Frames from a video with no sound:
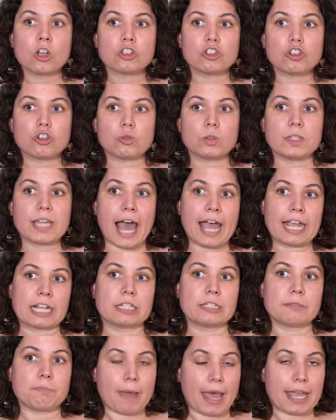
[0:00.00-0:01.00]
to
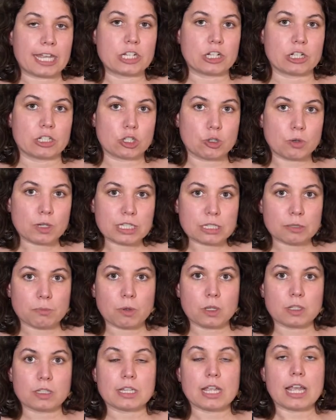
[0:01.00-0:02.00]
guide patient
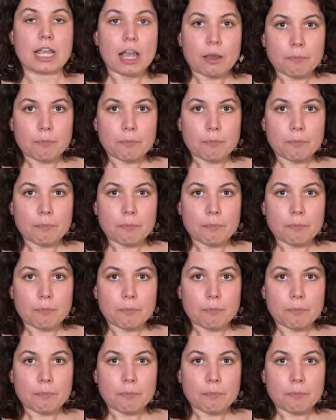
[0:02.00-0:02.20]
treatment